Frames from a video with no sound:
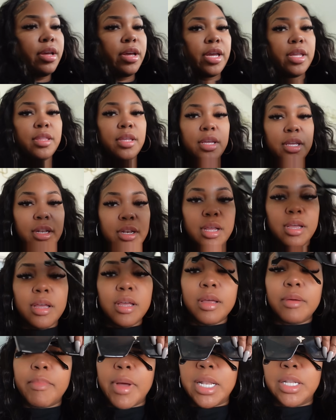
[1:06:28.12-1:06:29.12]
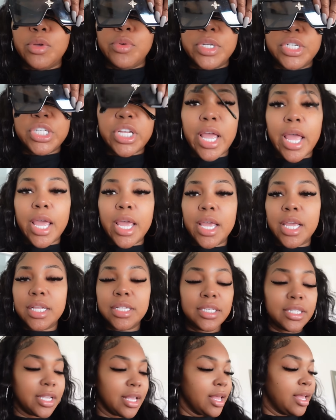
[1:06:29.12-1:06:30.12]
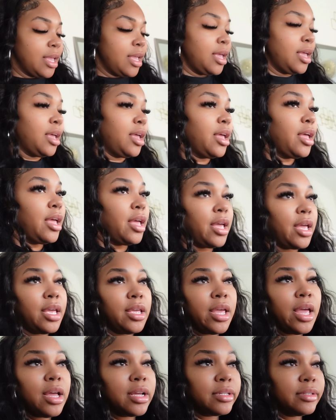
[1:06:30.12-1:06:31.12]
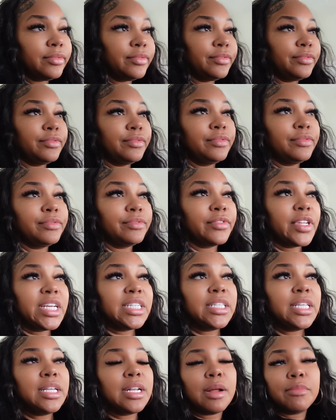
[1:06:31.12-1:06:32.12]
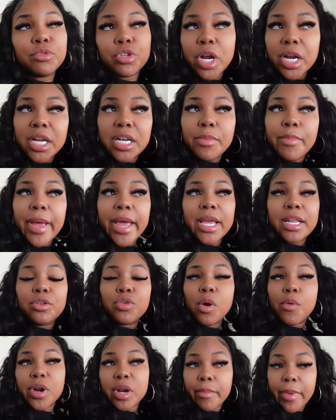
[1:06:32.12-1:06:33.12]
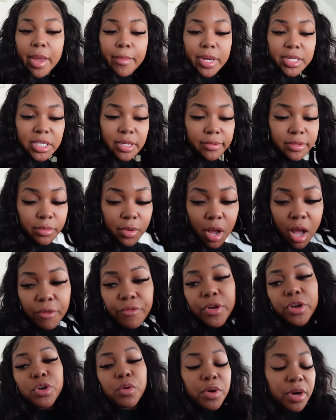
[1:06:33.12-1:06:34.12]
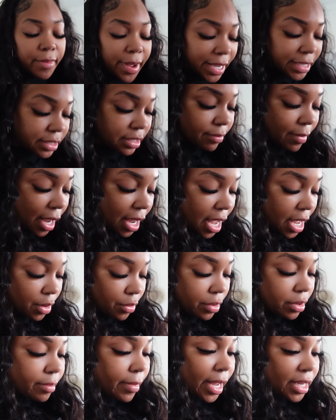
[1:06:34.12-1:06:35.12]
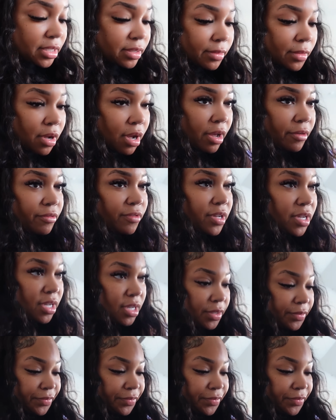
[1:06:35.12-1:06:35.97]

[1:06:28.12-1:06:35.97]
and then my louis shades yeah that's it i'm trying to debate do i want to make myself some coffee or do i want to buy some i kind of want to buy some coffee